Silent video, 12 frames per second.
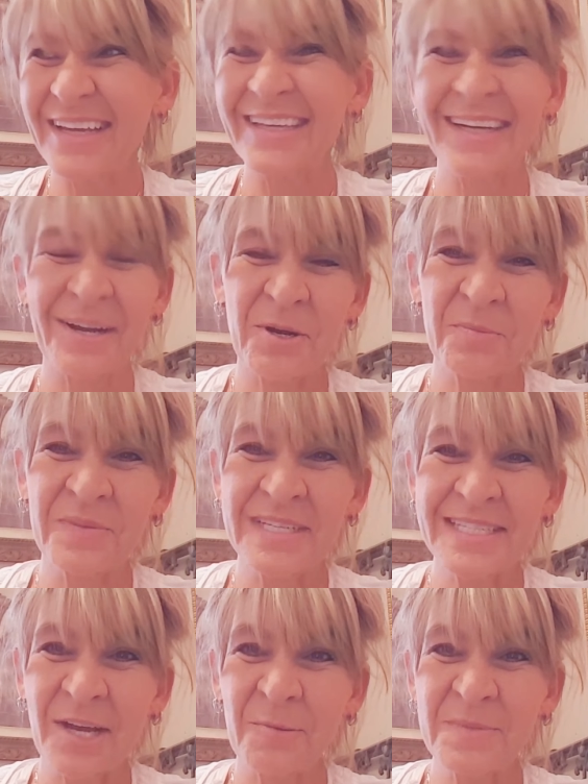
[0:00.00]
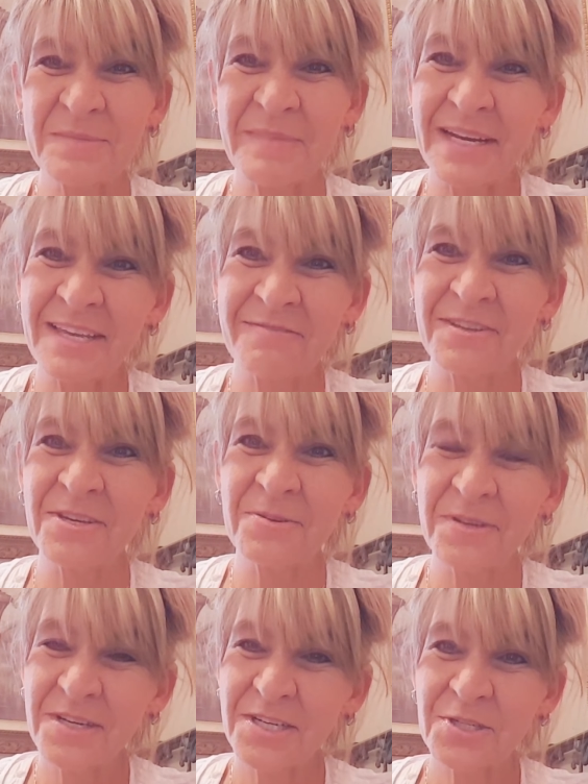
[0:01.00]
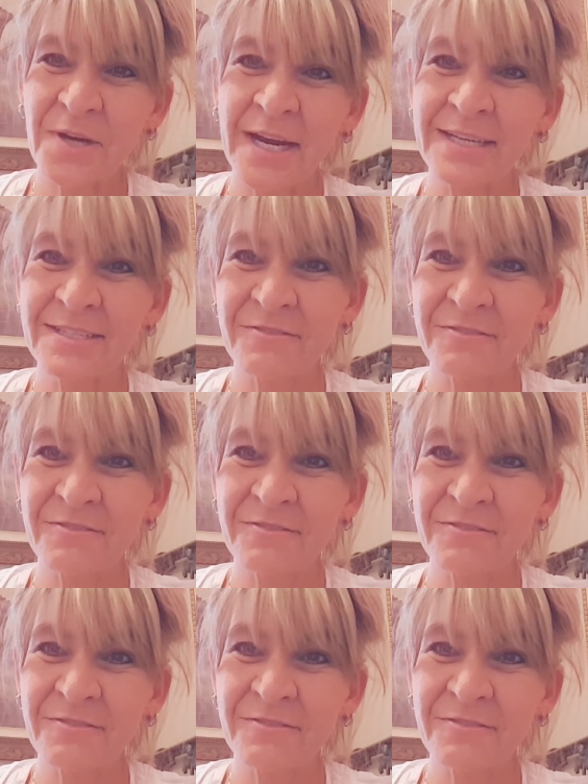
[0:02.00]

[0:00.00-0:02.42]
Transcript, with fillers: and I hope this helps many of you trying